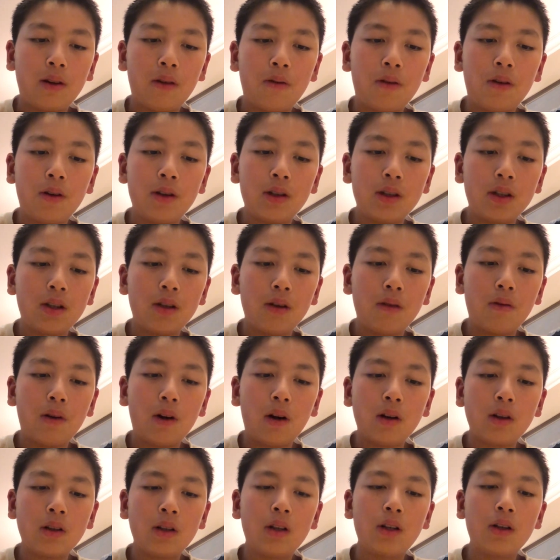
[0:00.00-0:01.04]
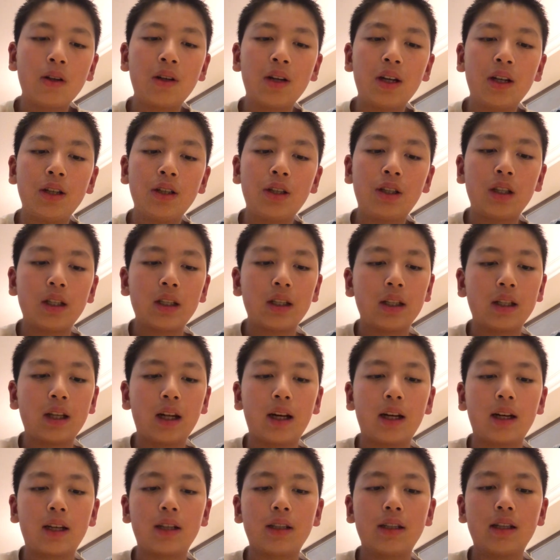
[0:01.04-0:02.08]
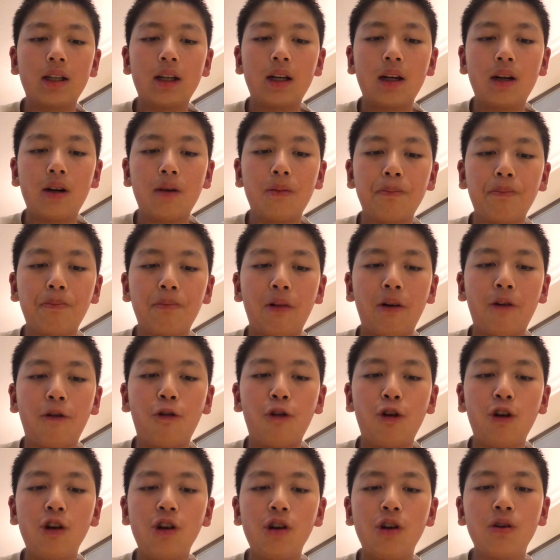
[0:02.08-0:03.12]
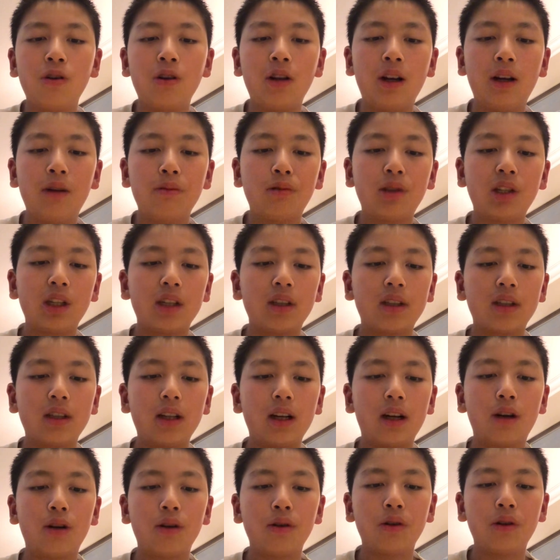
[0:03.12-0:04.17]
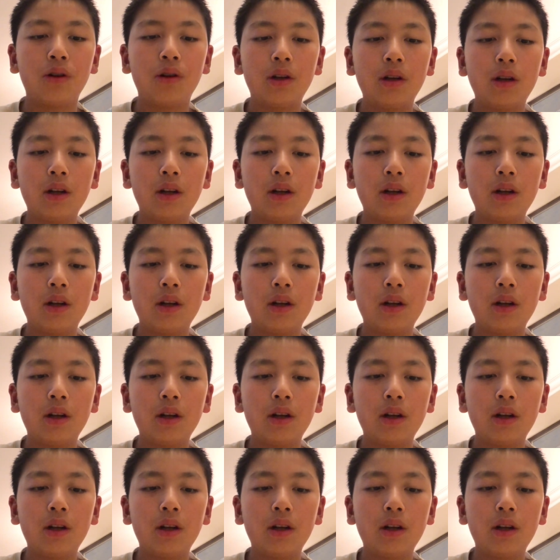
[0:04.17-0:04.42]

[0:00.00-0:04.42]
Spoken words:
First of all, you can just before you leave, just tell